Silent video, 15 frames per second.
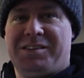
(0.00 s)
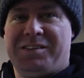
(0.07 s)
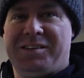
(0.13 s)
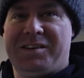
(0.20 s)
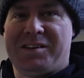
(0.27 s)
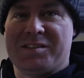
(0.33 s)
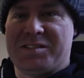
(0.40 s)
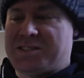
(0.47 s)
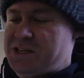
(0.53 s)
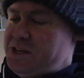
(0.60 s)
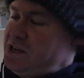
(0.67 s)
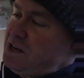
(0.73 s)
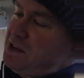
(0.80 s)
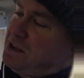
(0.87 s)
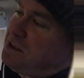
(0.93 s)
you can
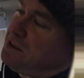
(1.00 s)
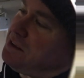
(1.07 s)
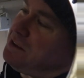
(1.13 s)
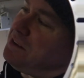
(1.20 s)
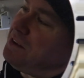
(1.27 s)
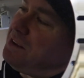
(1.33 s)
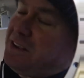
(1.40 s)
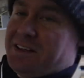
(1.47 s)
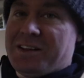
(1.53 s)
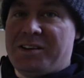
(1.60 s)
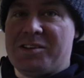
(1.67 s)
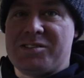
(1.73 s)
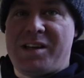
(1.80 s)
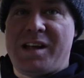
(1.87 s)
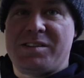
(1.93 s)
see
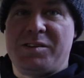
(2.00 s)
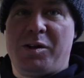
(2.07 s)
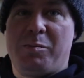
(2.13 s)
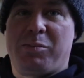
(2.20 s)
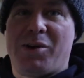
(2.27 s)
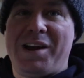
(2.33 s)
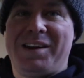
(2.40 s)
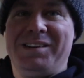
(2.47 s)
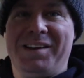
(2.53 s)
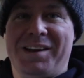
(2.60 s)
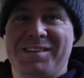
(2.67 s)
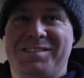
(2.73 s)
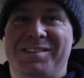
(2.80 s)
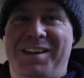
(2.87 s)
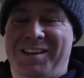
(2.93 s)
that's all brake
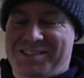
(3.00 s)
dust.